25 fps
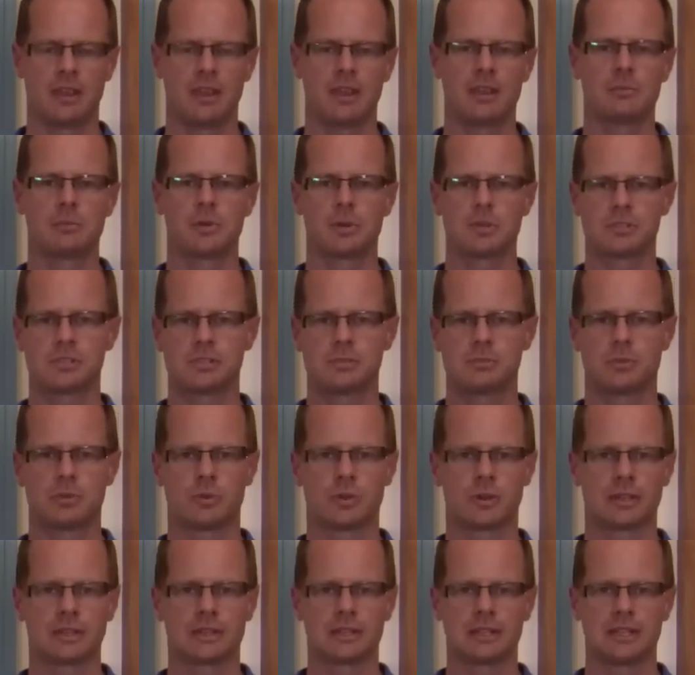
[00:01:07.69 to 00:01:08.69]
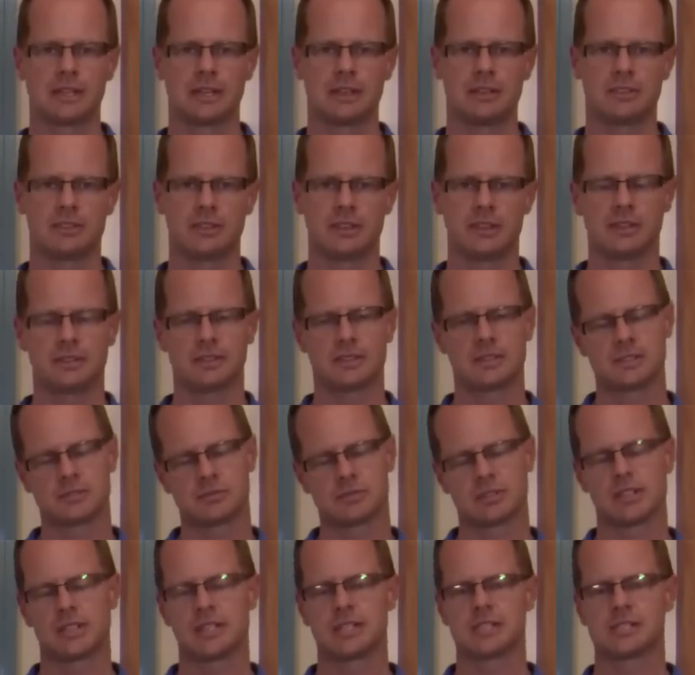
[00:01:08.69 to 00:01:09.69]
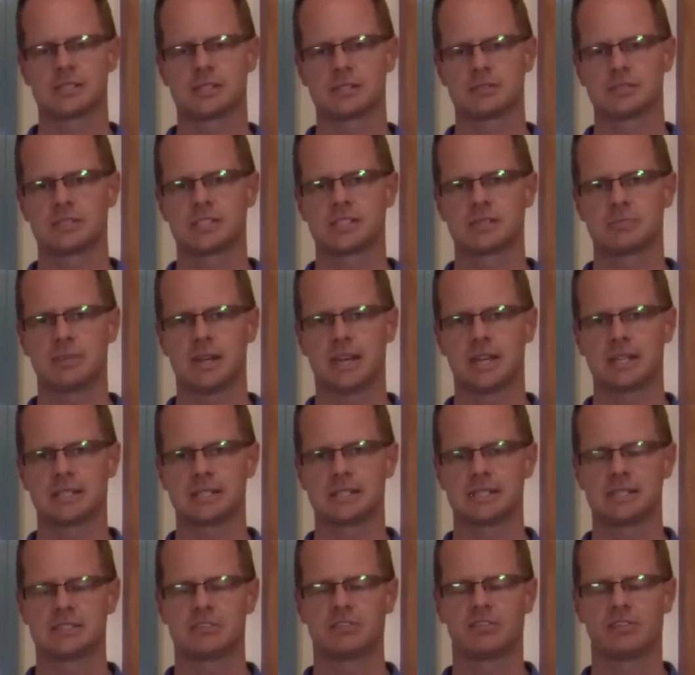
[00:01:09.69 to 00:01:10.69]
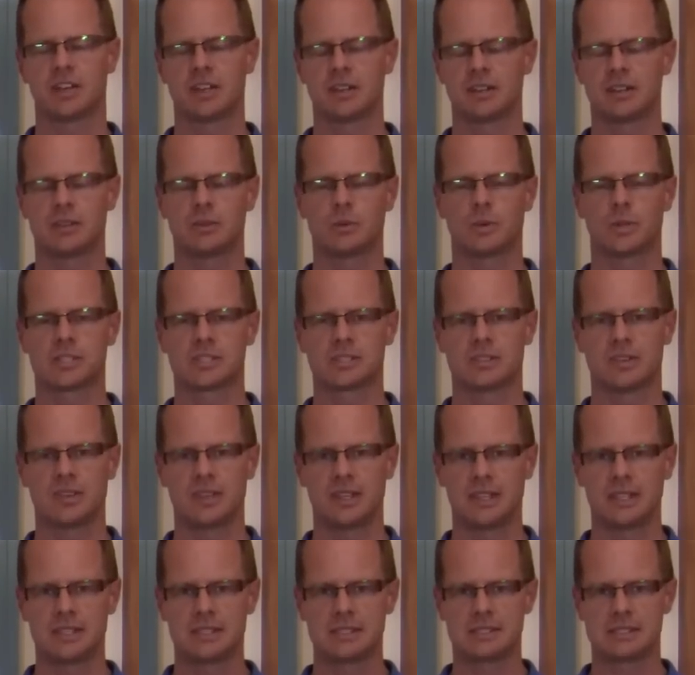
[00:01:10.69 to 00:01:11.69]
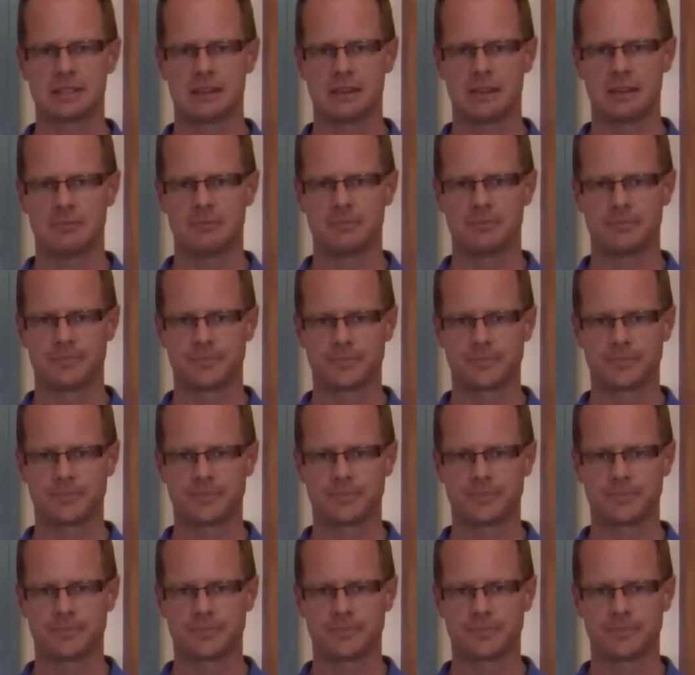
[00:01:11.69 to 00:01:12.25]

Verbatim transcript: and most importantly, I think this relates to respect. It's find out what's on the inside.